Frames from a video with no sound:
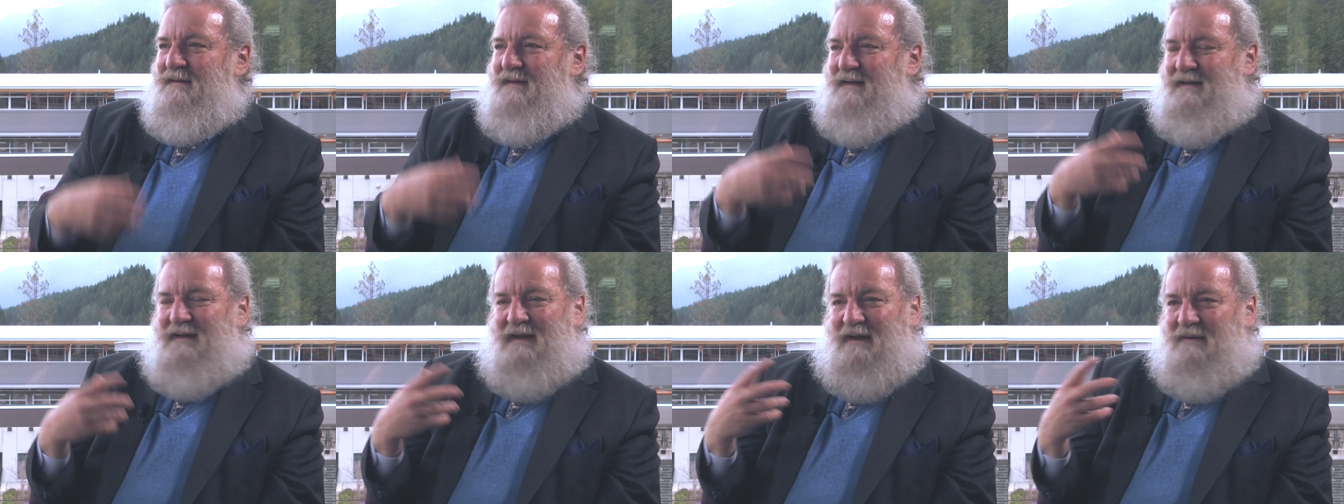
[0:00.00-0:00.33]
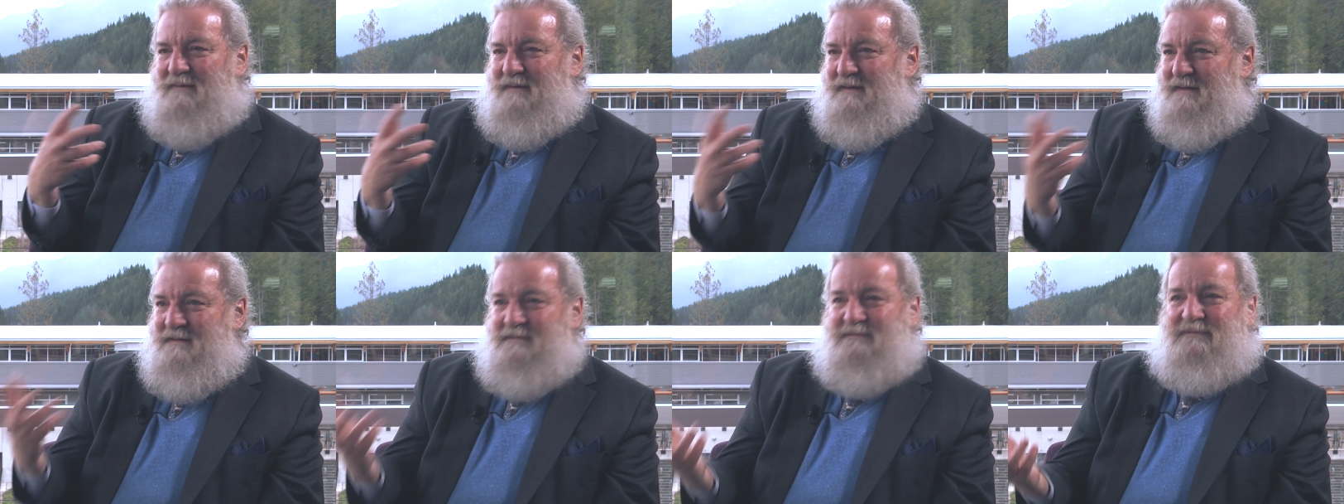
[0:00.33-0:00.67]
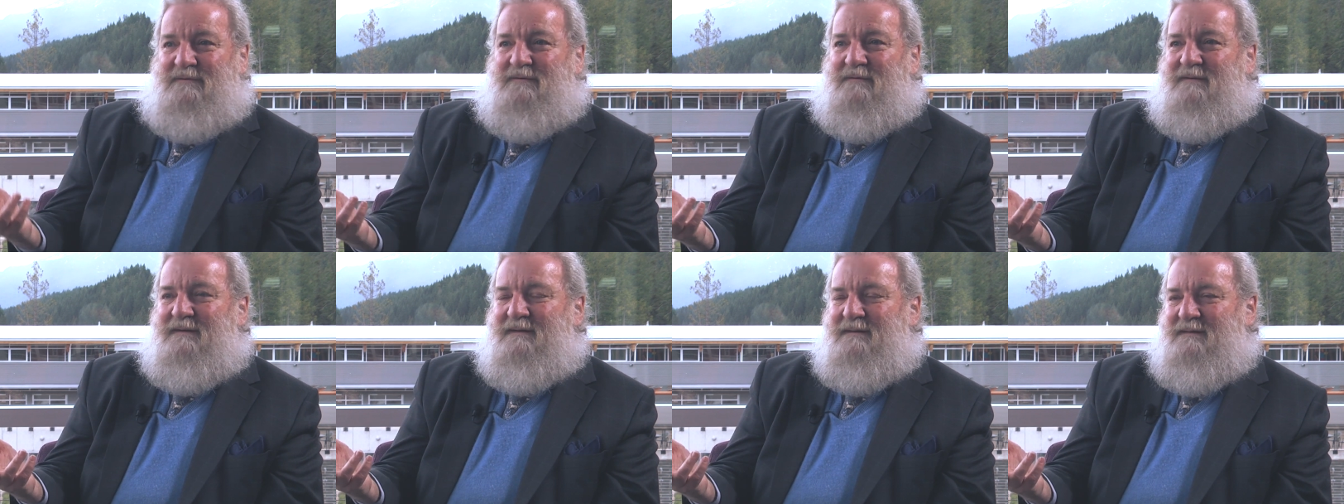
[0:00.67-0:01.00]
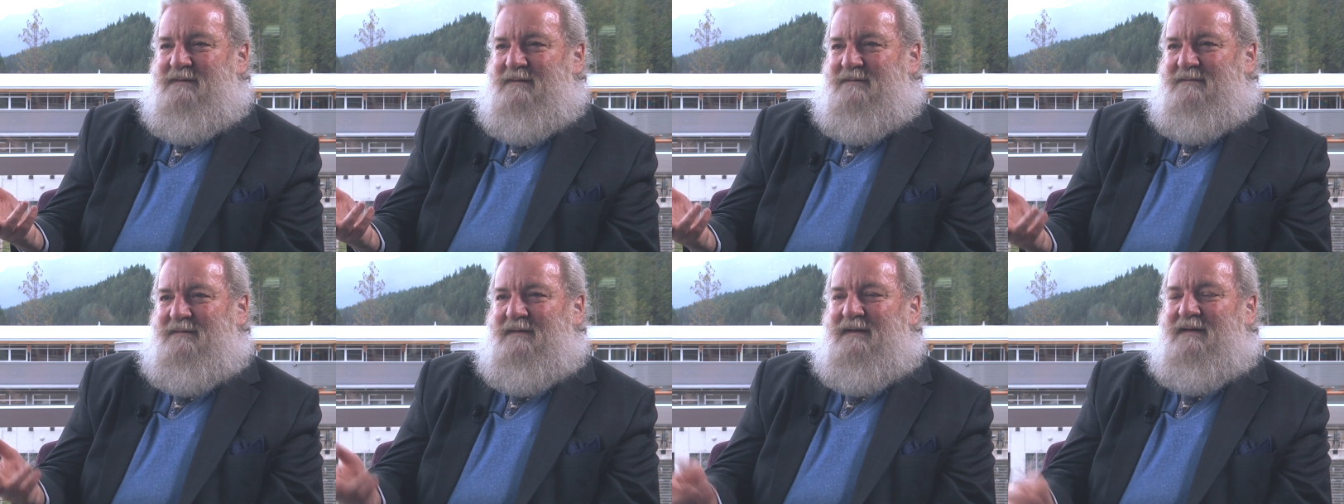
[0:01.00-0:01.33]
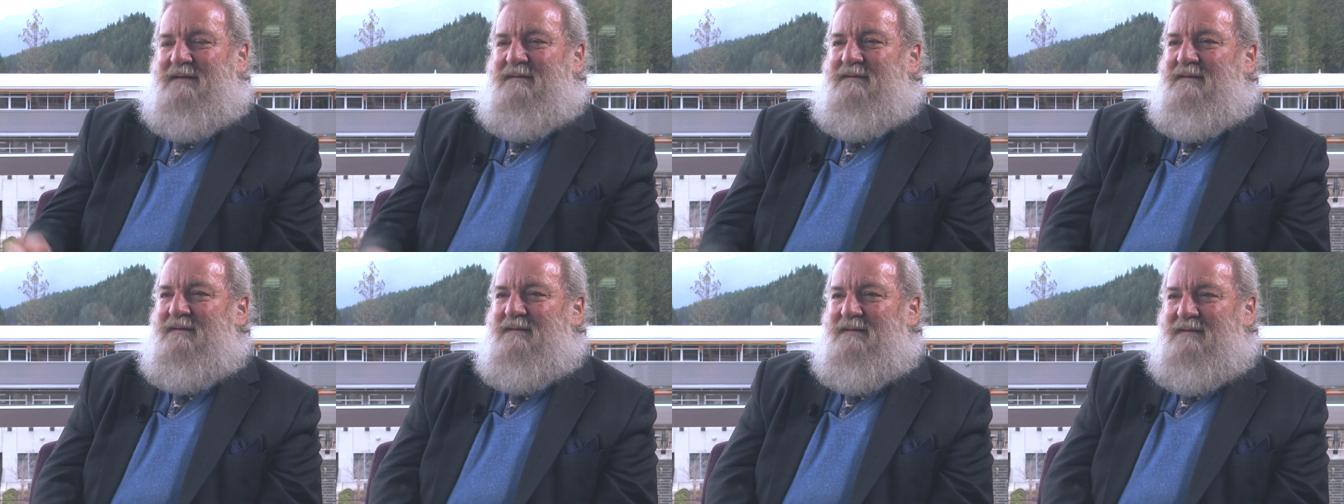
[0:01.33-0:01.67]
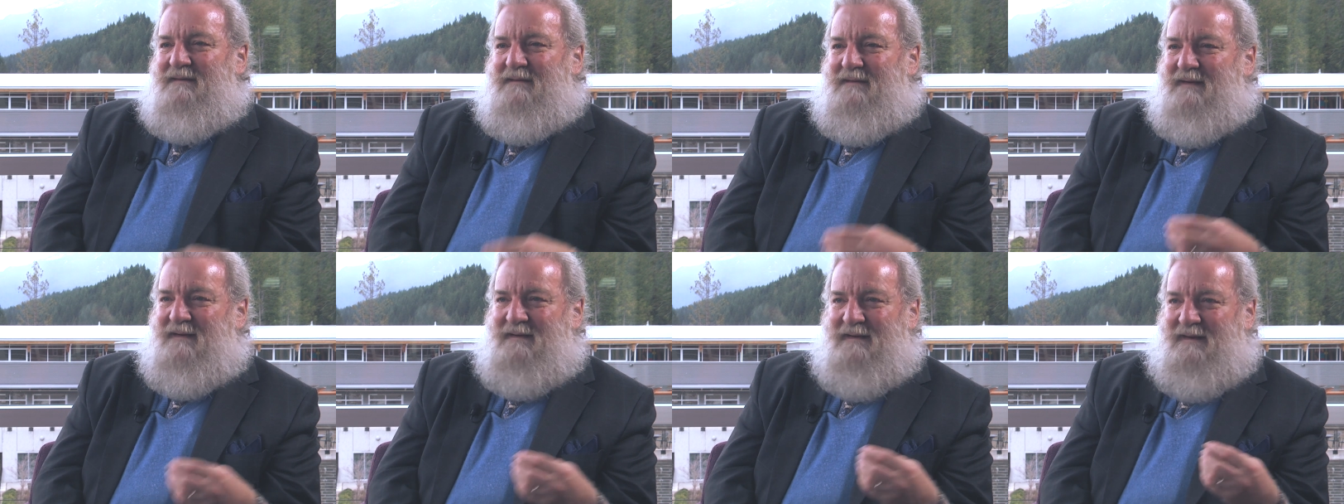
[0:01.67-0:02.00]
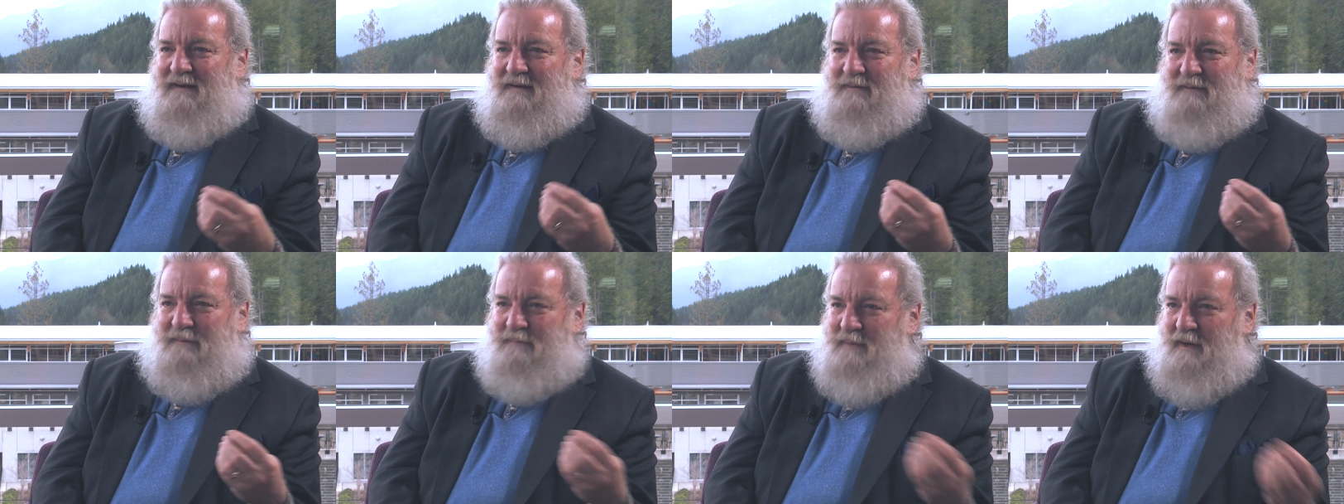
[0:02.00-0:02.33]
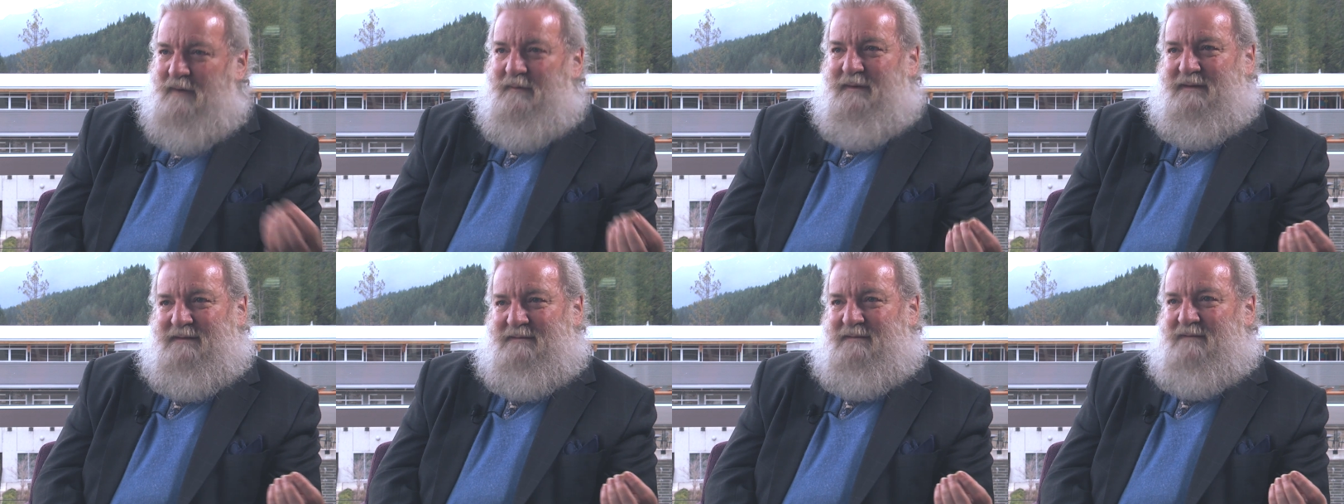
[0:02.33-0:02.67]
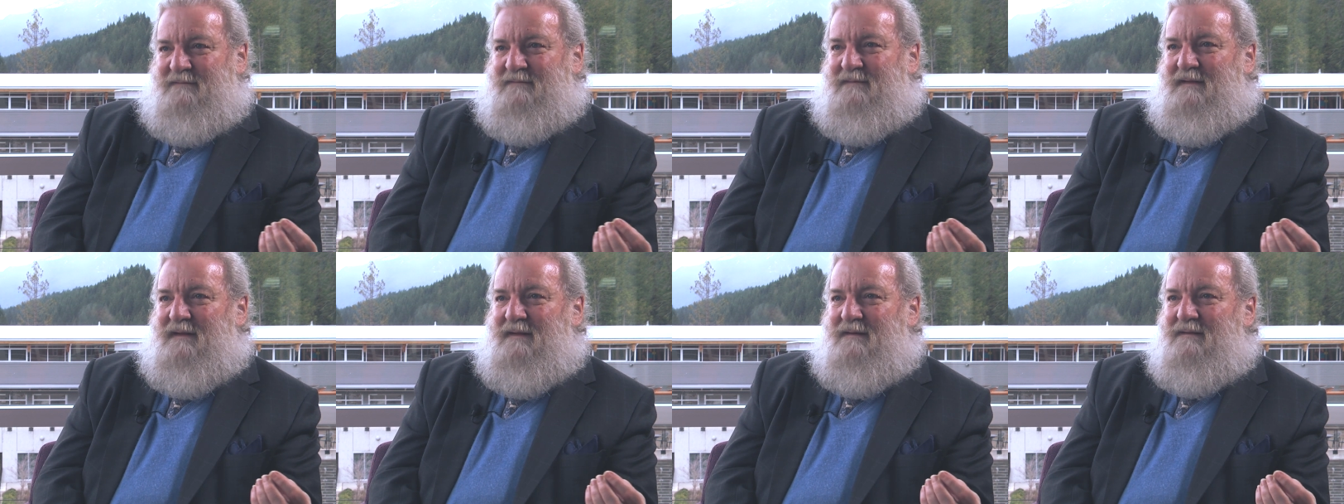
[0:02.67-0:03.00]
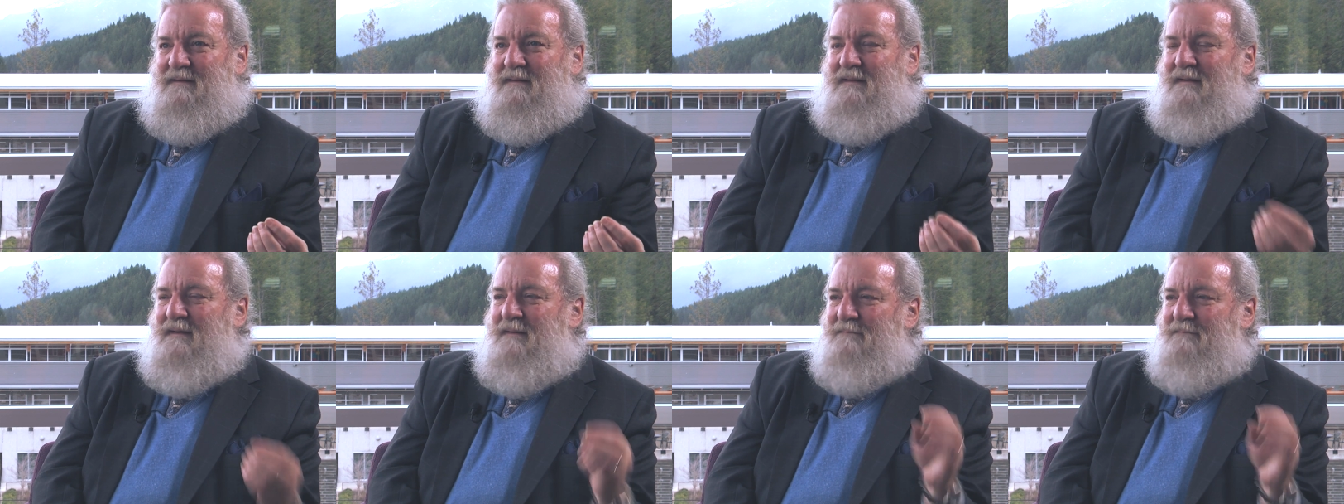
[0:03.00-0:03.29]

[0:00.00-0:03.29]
and how a historian does that, and how a poet does that.